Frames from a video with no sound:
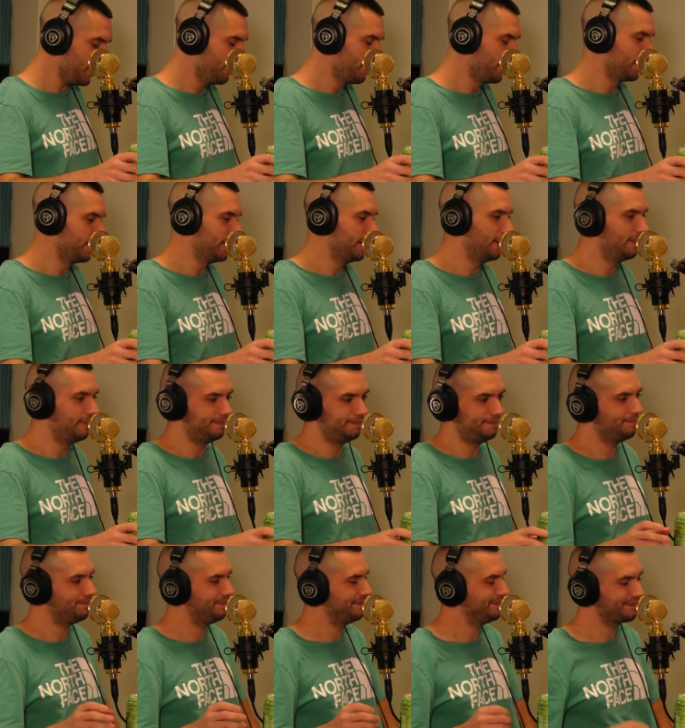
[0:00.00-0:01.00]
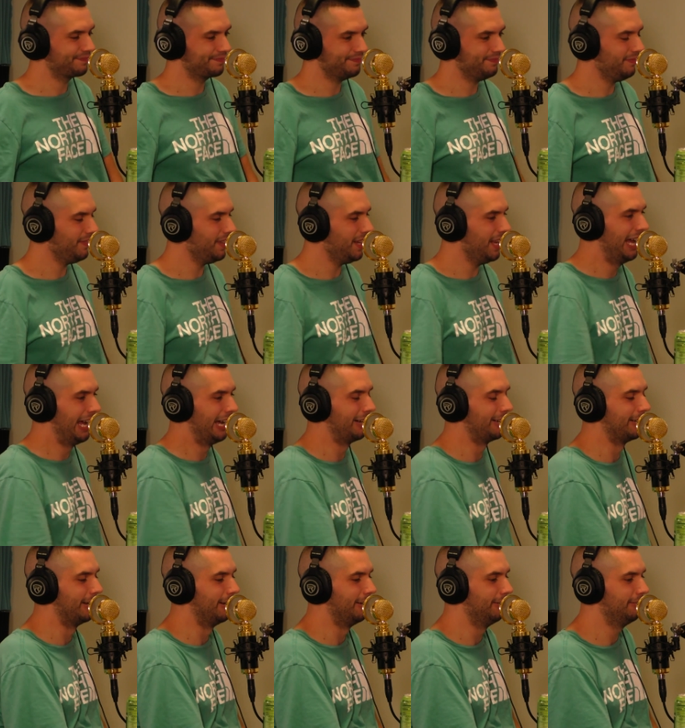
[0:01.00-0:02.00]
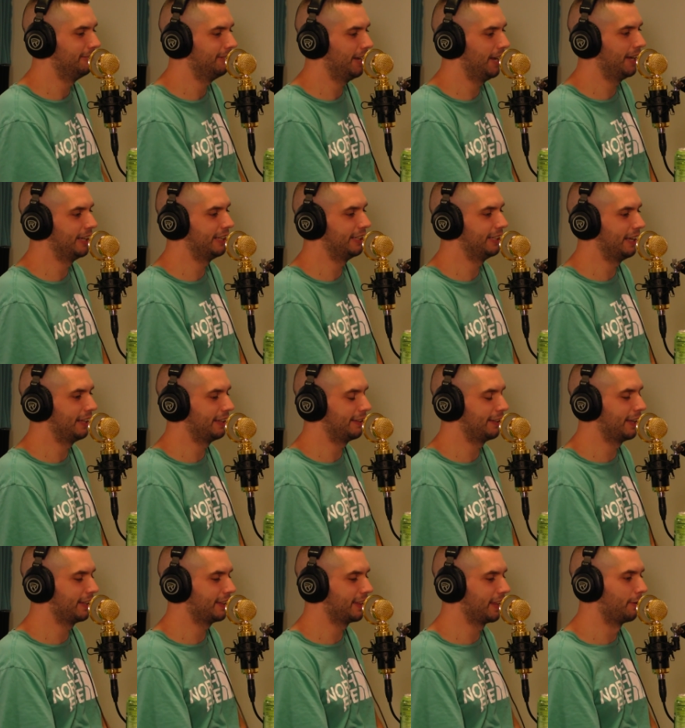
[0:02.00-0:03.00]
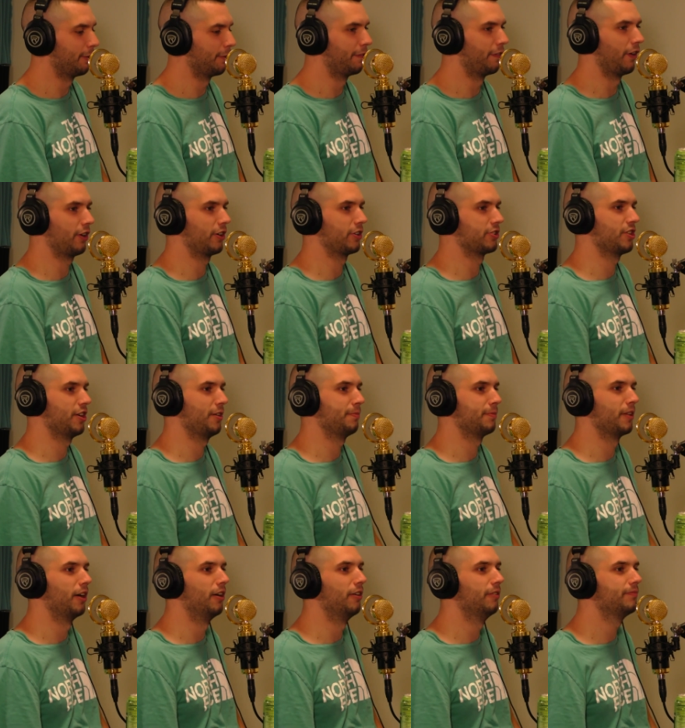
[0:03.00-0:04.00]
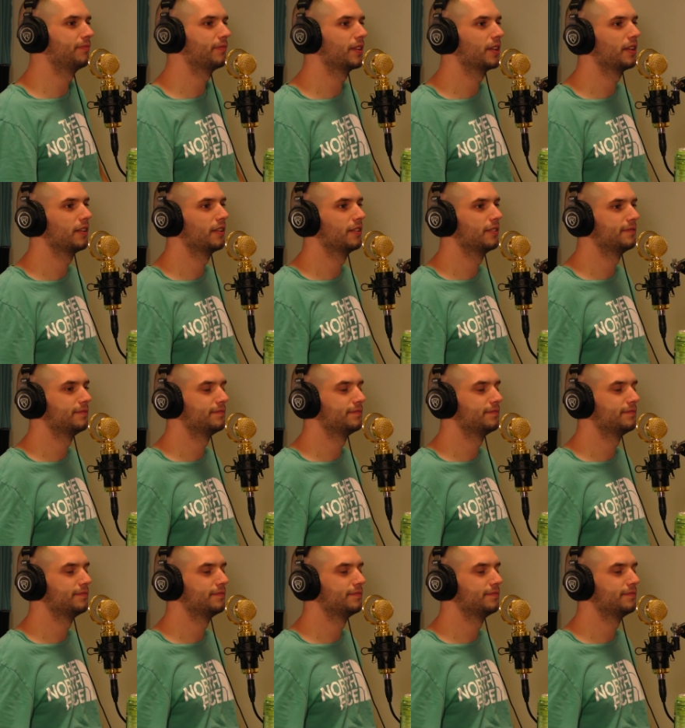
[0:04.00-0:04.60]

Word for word: but I don't know. I, I think they would fuck us up though. I don't know. If